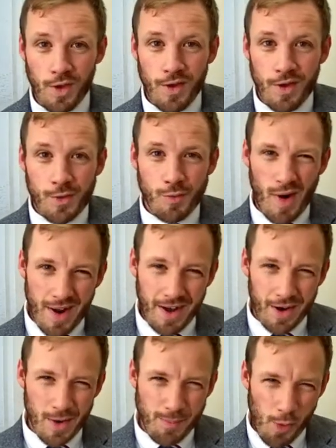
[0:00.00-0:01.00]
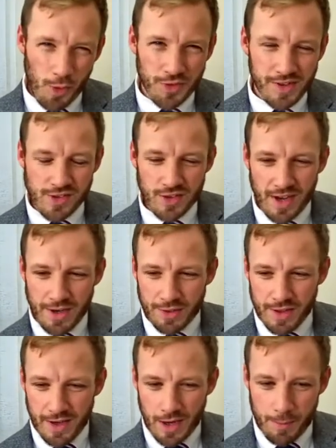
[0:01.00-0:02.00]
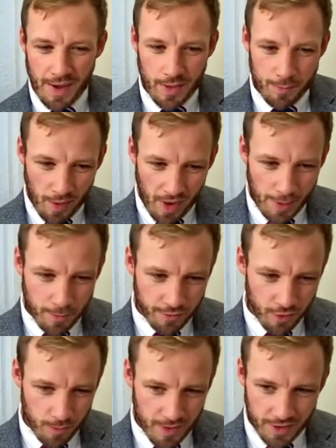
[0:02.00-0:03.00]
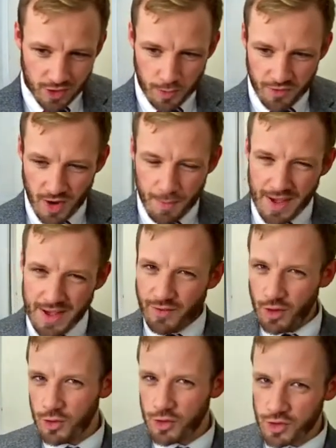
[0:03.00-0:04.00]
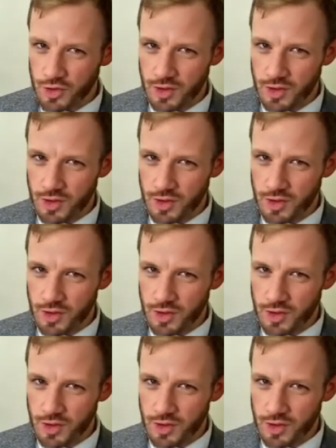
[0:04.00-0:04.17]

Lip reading: Right, now I'm going to pause here and just get you thinking about the Bible for a minute. So we've heard about evolution and